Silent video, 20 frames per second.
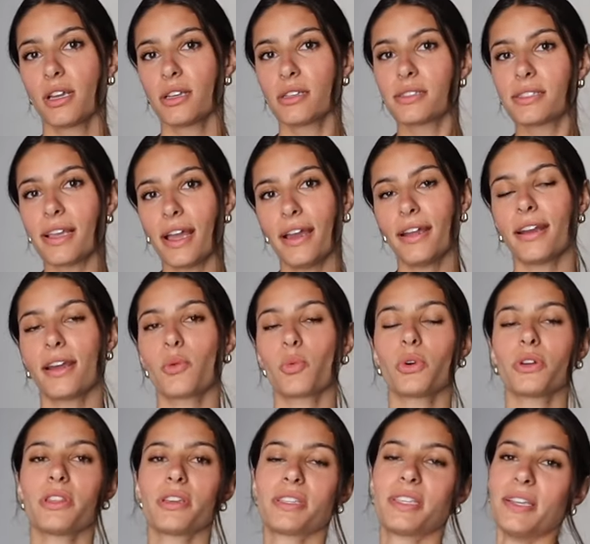set. I
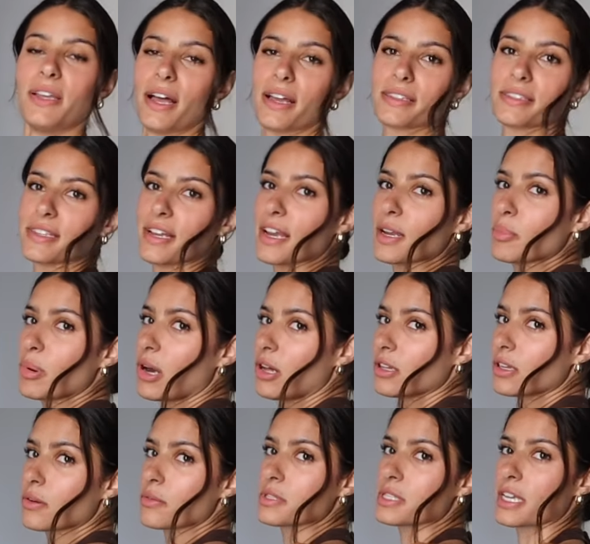wore this last night.
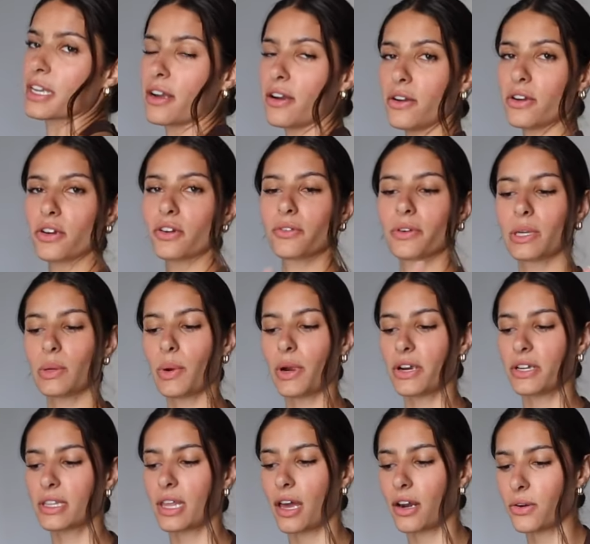Polly was like, oh, you're
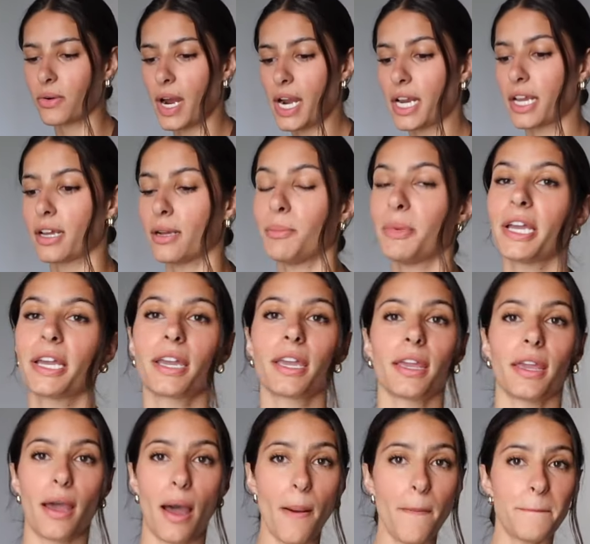re-wearing that already. I'm like,
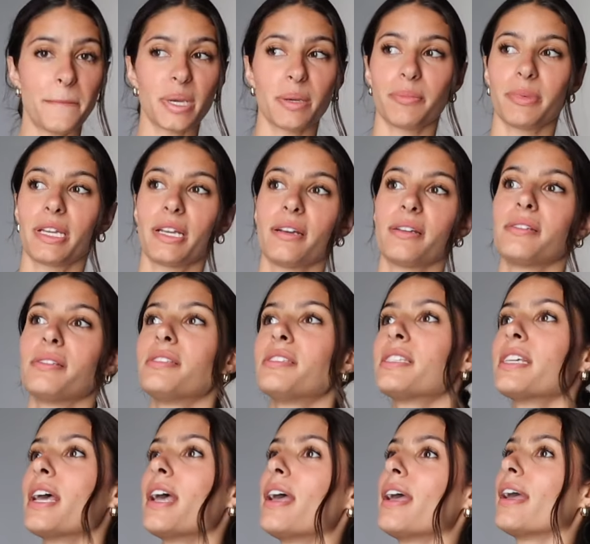yep,
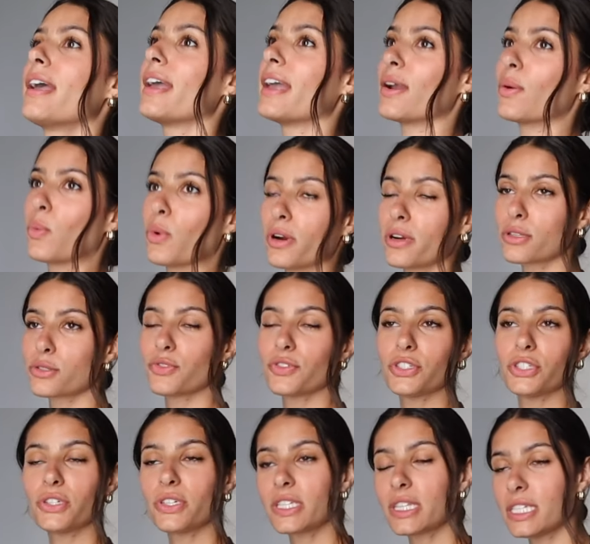because it works
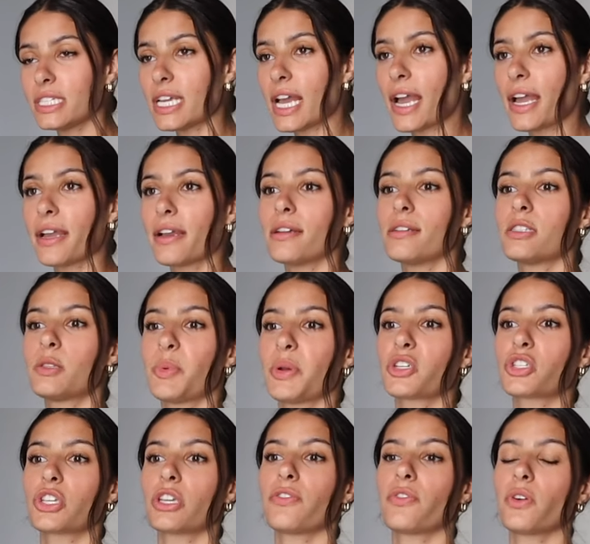for during the day,
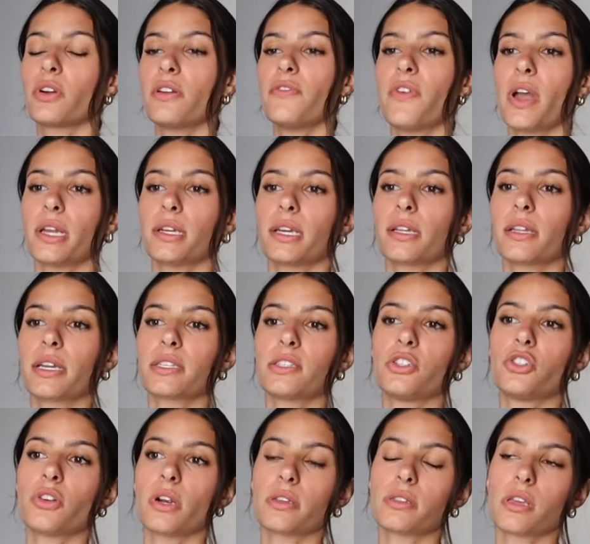especially for an event. I like
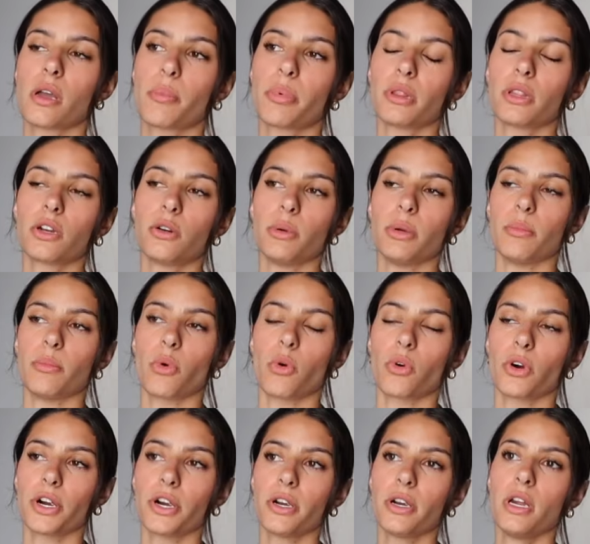to dress up a little bit
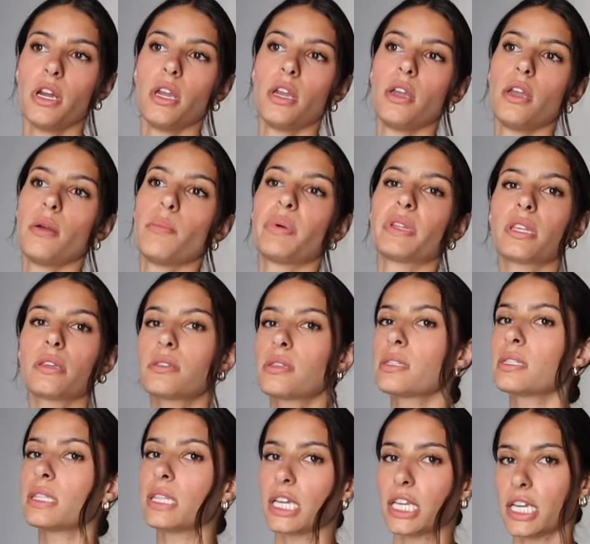more. But this
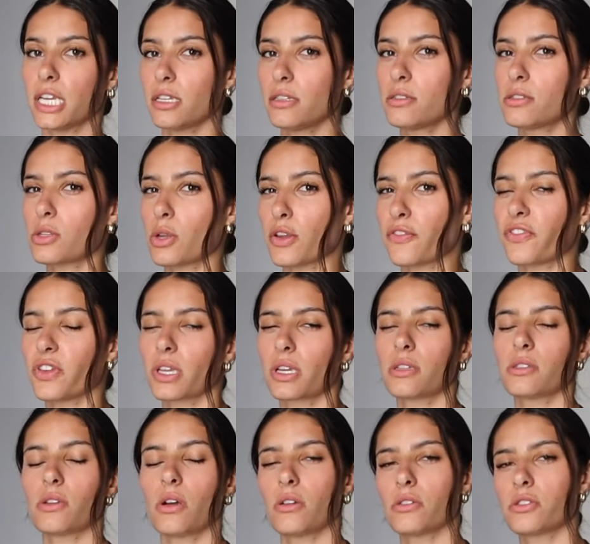is linen, so I feel like
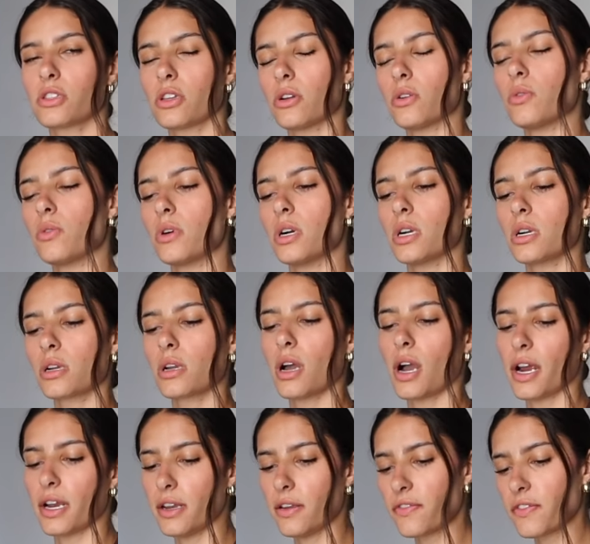it's also
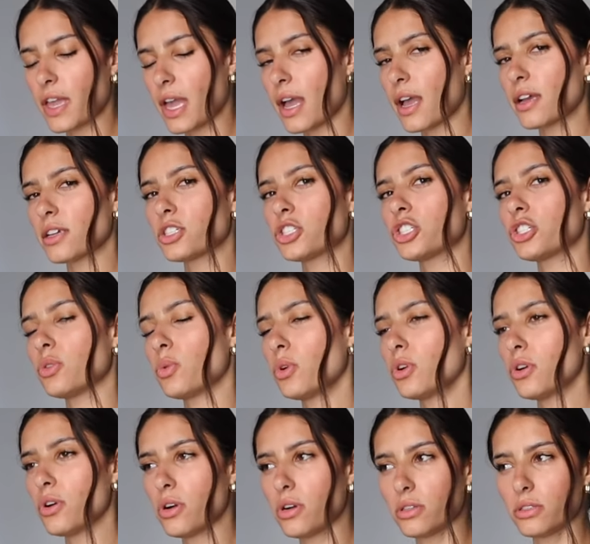kind of
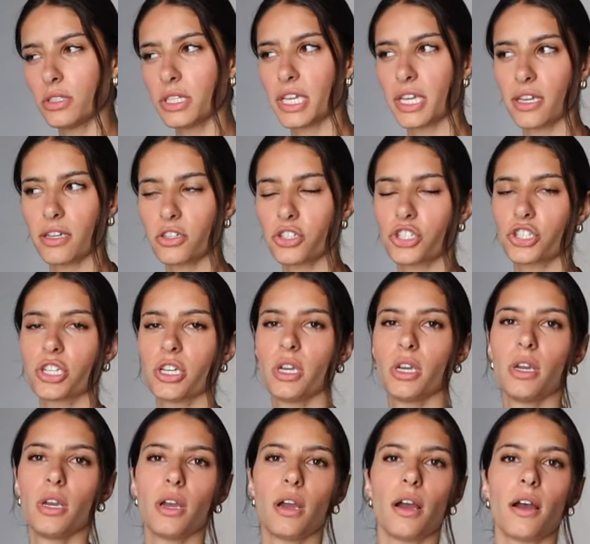casual-ish.
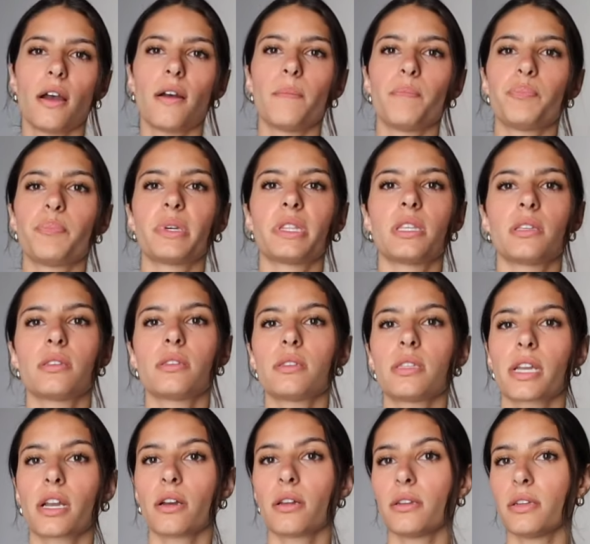But this is
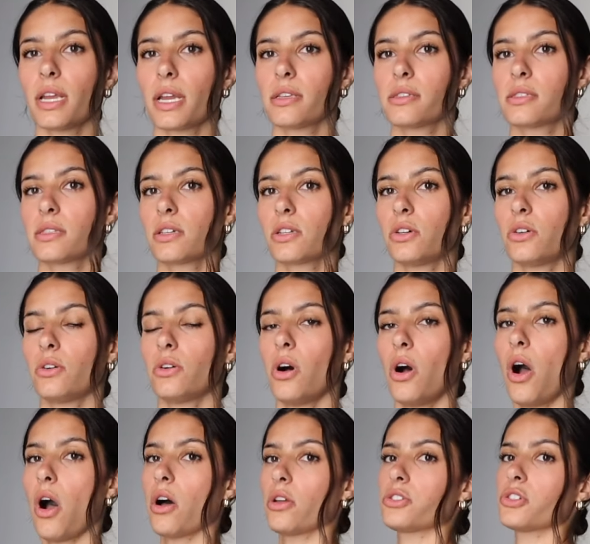like a nice little
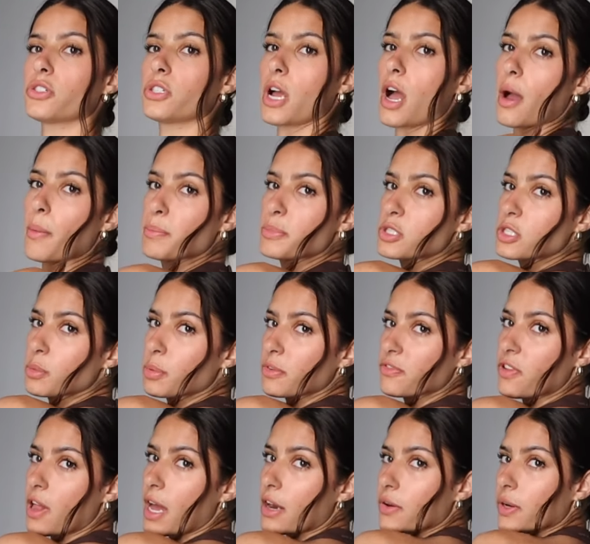halter top, super
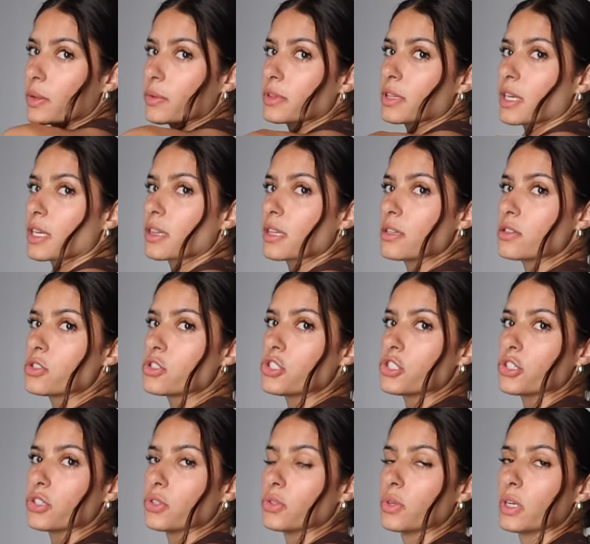flattering with like these
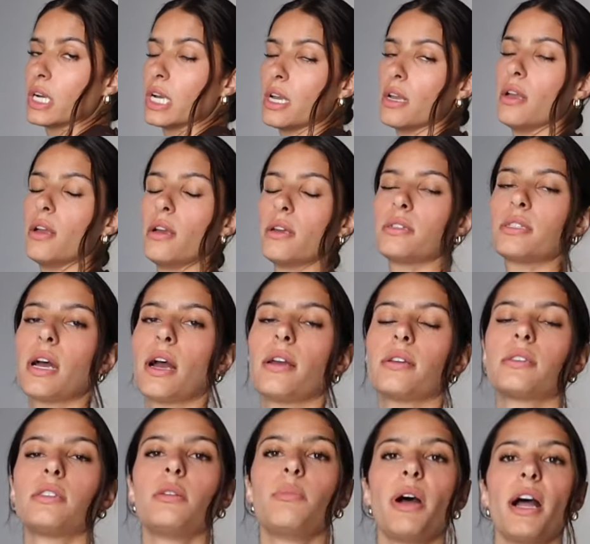two
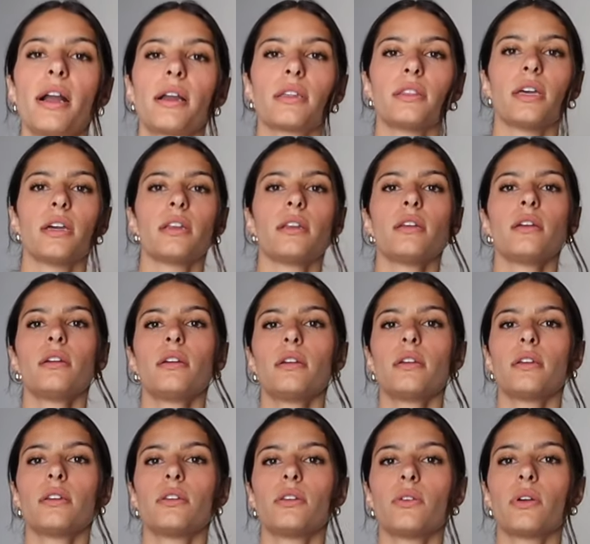ties in the back. And then
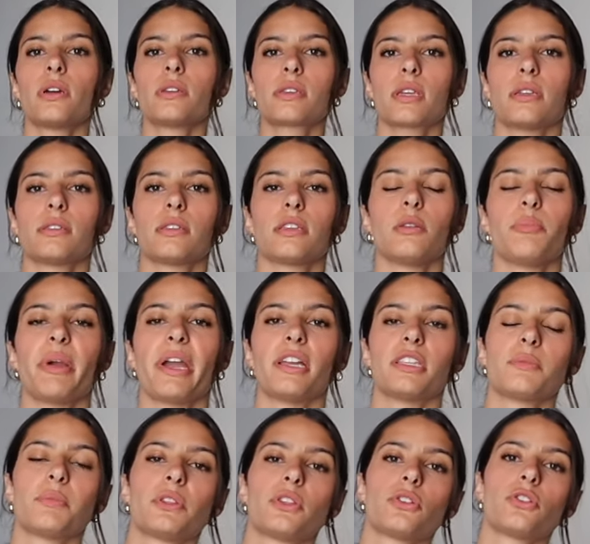you guys can't see the
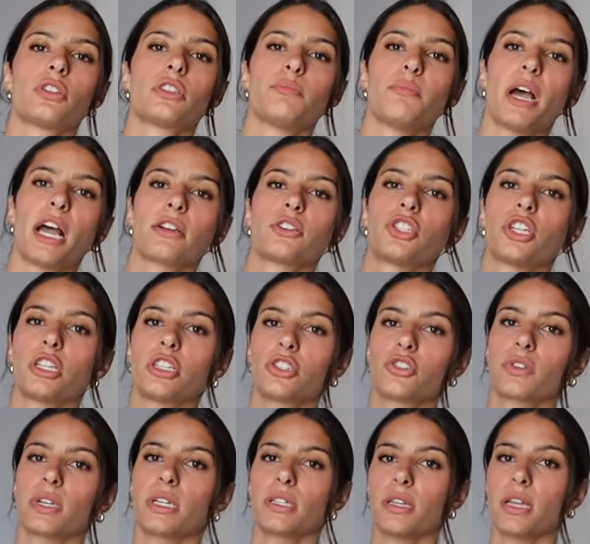pants, but they're just matching
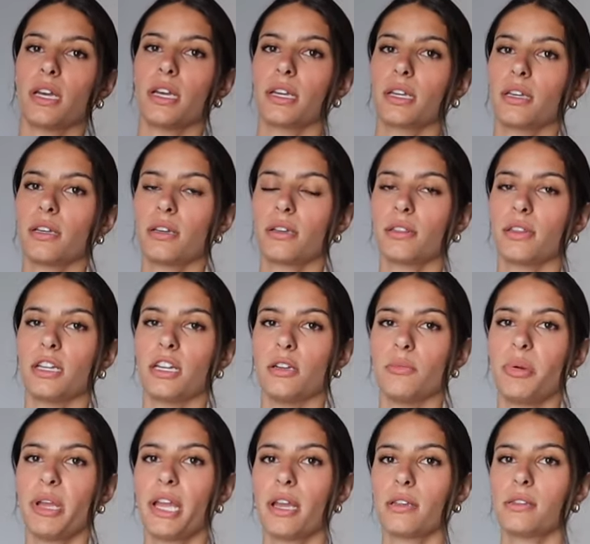straight leg
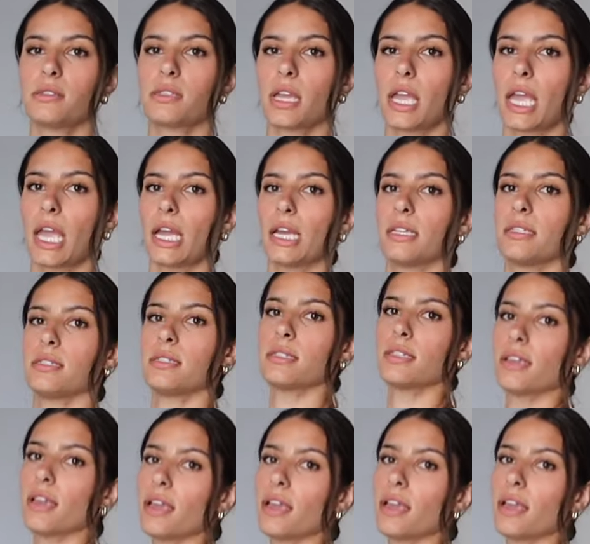linen pants and